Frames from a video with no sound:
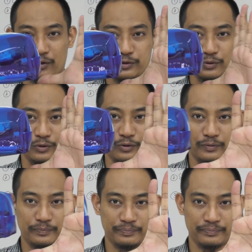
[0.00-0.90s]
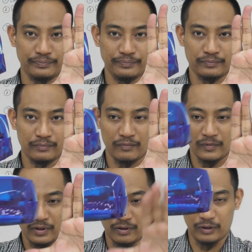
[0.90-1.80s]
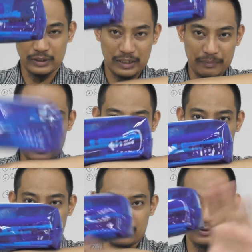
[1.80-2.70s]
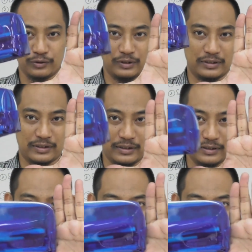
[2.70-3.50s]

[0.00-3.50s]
also on the table and also it's